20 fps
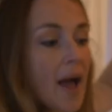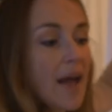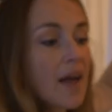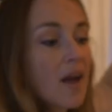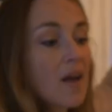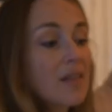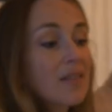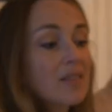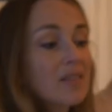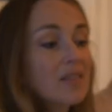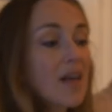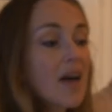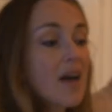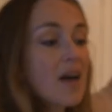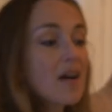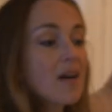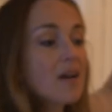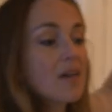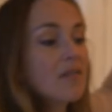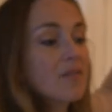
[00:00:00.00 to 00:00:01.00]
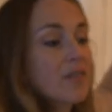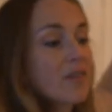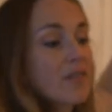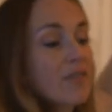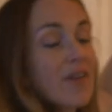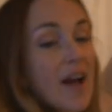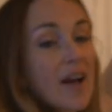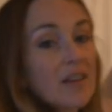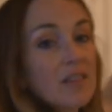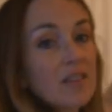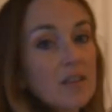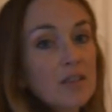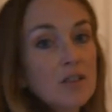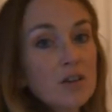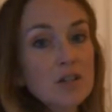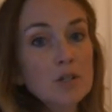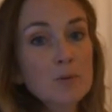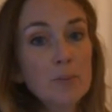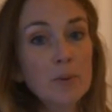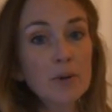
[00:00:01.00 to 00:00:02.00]
I love the fact that
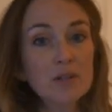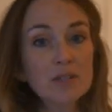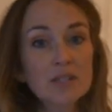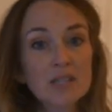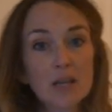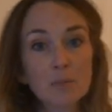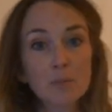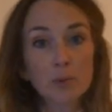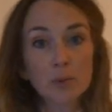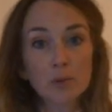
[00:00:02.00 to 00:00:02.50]
there's built-in